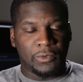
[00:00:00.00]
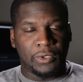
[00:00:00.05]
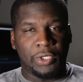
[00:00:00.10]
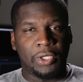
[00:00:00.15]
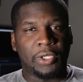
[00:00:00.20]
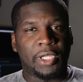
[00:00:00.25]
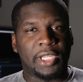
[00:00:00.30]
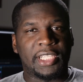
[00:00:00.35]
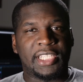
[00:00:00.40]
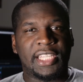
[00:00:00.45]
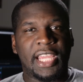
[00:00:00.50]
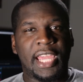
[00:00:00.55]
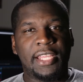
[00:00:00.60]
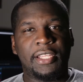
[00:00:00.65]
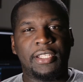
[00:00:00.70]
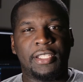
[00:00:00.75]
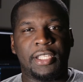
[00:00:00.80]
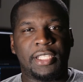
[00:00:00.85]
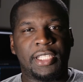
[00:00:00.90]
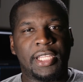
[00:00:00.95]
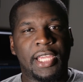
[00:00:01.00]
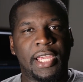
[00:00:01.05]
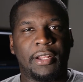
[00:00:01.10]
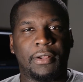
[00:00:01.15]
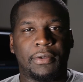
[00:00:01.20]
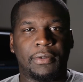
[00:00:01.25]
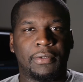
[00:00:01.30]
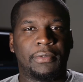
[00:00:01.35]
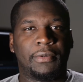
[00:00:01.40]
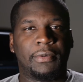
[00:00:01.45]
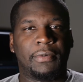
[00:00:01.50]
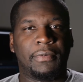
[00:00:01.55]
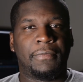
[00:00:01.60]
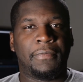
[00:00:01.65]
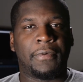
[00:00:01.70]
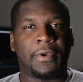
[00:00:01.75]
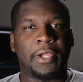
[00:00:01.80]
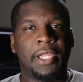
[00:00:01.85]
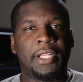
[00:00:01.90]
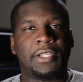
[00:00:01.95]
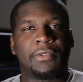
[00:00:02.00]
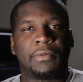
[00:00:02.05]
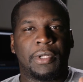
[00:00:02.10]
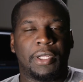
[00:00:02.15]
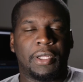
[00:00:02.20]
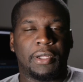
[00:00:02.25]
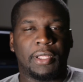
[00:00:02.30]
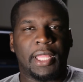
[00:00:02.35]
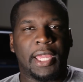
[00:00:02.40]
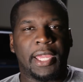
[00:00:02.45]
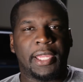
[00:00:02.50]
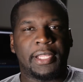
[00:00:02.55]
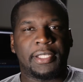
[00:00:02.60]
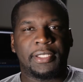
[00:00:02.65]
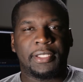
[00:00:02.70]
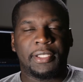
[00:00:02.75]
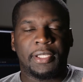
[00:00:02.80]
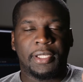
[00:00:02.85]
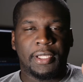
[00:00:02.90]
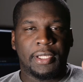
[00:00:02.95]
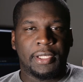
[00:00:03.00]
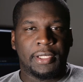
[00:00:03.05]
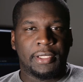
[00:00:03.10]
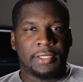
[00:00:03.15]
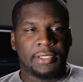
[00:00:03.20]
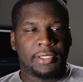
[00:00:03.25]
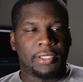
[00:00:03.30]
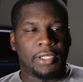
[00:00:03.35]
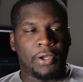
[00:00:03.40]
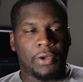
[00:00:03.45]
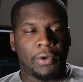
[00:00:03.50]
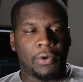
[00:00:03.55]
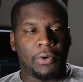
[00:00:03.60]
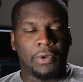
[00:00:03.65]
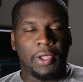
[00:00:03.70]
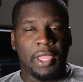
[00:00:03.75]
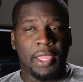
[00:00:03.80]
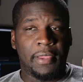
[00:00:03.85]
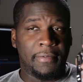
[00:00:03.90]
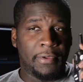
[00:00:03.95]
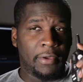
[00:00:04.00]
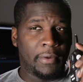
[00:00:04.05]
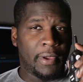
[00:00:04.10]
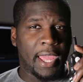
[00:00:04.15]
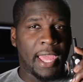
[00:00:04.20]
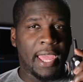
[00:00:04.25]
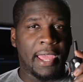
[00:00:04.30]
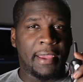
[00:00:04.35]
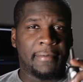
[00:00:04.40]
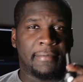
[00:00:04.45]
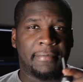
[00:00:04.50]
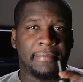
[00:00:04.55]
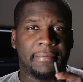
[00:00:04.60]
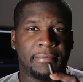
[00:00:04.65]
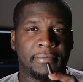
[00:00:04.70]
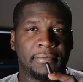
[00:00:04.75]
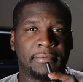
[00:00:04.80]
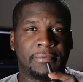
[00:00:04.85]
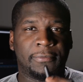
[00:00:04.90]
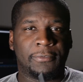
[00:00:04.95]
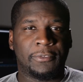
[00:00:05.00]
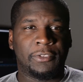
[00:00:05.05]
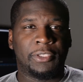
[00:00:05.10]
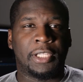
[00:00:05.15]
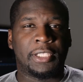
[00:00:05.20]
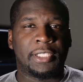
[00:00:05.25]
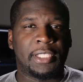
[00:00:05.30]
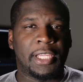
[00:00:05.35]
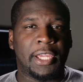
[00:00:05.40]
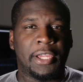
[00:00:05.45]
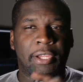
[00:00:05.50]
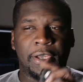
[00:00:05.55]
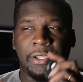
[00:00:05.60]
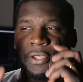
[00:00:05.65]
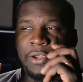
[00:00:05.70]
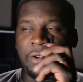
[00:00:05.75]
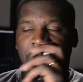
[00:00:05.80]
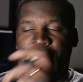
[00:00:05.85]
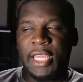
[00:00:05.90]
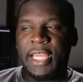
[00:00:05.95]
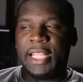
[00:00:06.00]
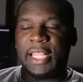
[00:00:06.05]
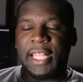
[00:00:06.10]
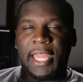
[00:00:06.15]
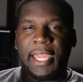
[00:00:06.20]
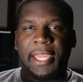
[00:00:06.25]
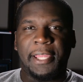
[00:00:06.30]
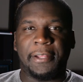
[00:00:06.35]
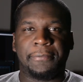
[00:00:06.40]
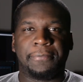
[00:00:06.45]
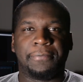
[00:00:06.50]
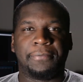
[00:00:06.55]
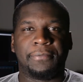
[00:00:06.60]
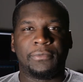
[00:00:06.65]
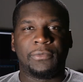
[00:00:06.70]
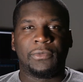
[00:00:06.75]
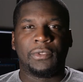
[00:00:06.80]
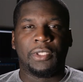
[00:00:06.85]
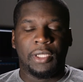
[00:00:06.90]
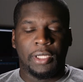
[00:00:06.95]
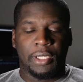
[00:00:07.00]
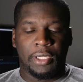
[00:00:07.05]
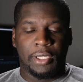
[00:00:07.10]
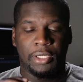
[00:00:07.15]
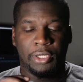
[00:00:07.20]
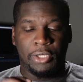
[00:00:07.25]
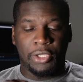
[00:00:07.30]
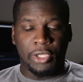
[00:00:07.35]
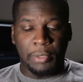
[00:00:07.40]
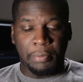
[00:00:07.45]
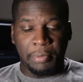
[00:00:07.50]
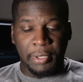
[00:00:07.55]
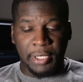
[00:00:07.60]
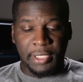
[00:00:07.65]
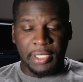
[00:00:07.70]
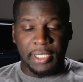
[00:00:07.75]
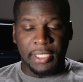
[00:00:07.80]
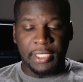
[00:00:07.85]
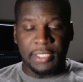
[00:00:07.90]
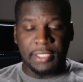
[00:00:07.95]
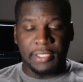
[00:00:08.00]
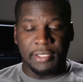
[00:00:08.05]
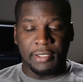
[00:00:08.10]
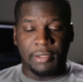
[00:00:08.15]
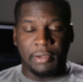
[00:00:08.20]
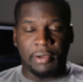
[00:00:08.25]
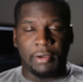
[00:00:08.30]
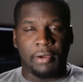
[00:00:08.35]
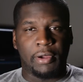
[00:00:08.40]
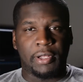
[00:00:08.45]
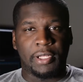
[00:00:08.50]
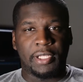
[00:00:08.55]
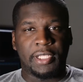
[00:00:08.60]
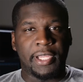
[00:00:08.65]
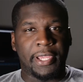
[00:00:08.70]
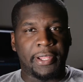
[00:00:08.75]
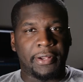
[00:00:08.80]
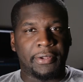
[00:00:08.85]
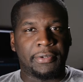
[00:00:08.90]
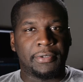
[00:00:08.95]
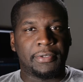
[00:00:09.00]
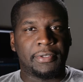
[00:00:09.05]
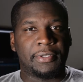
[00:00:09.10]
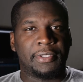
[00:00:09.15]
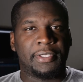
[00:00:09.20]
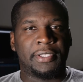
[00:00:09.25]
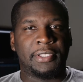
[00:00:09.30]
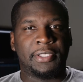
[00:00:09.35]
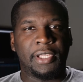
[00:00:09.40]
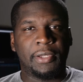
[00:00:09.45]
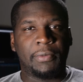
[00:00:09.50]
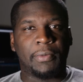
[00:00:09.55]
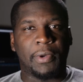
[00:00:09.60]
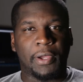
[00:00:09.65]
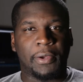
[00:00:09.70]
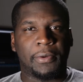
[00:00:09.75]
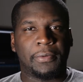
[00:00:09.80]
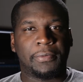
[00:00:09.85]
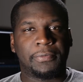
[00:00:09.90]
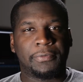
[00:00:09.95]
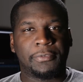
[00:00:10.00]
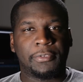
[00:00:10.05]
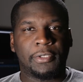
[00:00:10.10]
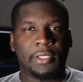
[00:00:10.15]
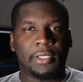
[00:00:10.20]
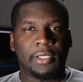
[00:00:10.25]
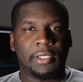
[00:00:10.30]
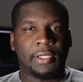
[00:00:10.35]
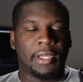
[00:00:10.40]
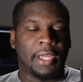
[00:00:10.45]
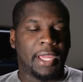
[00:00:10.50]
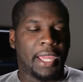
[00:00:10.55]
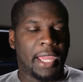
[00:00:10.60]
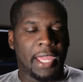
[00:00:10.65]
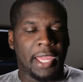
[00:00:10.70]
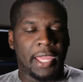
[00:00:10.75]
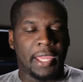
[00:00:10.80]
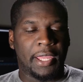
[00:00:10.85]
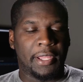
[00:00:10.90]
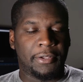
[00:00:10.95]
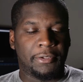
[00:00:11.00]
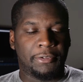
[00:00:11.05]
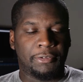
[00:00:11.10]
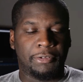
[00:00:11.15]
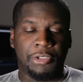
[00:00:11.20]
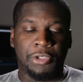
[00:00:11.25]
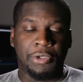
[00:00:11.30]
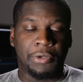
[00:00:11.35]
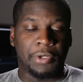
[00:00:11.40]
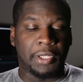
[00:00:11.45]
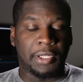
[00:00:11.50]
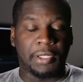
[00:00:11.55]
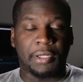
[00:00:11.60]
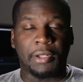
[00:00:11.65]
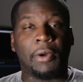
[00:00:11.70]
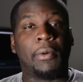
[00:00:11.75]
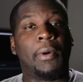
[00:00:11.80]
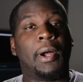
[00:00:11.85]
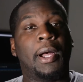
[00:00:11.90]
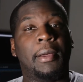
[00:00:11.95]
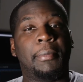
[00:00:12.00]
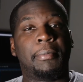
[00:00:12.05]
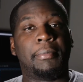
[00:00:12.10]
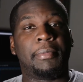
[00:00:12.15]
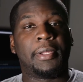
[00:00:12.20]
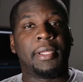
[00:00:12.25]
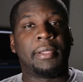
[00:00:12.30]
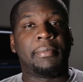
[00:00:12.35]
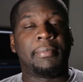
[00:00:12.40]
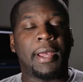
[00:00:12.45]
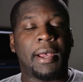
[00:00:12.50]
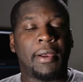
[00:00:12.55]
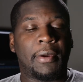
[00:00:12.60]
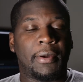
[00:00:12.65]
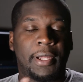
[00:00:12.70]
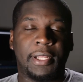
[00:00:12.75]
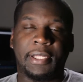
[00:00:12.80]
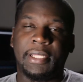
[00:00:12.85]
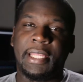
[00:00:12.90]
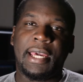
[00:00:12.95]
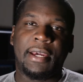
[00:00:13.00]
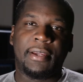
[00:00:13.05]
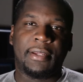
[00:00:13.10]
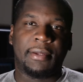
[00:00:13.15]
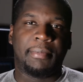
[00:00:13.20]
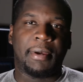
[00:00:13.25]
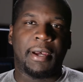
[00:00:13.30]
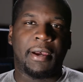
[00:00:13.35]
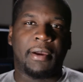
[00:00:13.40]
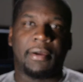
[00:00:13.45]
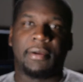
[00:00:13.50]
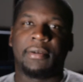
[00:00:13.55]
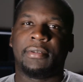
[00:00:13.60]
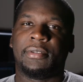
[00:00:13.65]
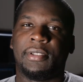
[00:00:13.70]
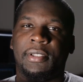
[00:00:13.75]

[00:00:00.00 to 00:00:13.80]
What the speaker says: You can change the channel for each one of your lights. So if you have, just say, your key light, you can put this on channel 0, and you can go up in power and down in power,